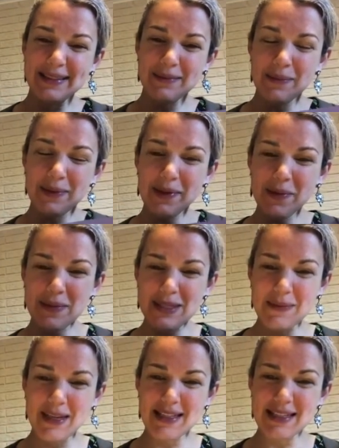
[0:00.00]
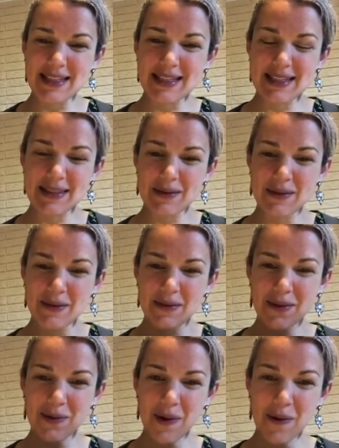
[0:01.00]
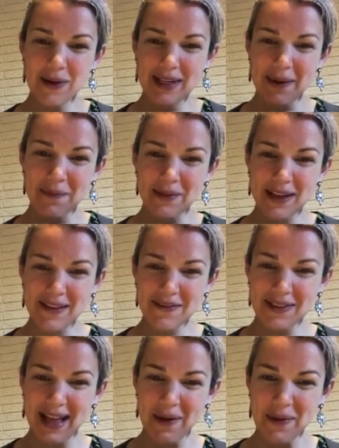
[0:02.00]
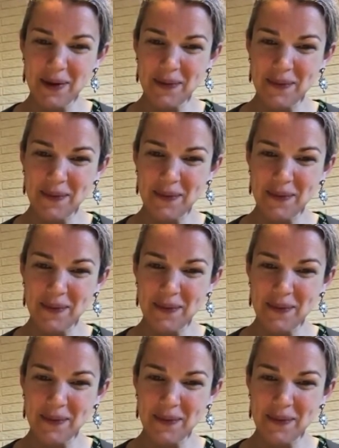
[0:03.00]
Blooms means it's growing up like a flower.